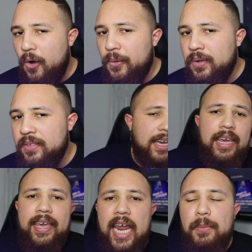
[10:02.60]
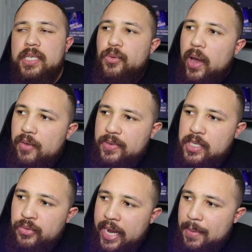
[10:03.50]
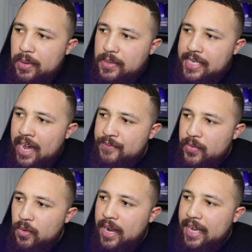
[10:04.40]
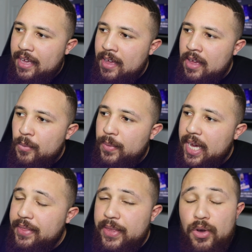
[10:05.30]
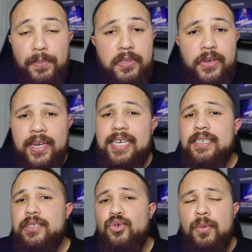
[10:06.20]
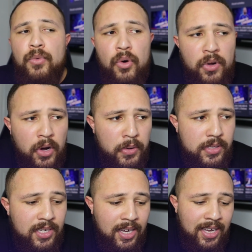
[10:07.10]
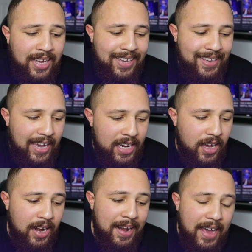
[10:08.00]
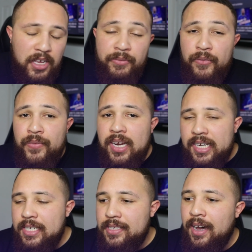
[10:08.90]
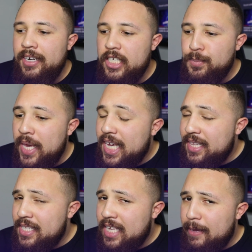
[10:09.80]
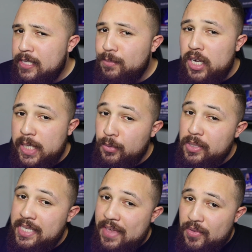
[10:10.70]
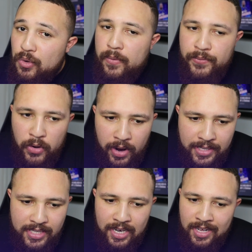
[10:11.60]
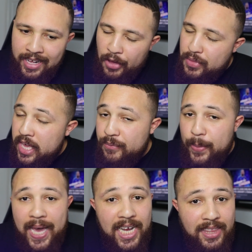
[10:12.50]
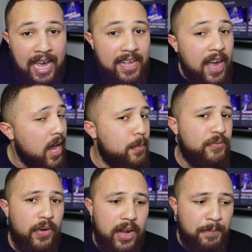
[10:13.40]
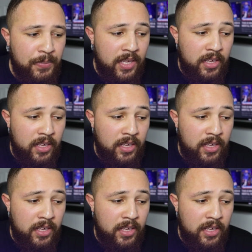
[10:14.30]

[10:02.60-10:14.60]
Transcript: goal. And again, it was quite frustrating because I feel like we had the opportunities to score more goals. Again, our lack of a finishing touch is making these games much more difficult for us. I think if we had that guy up front,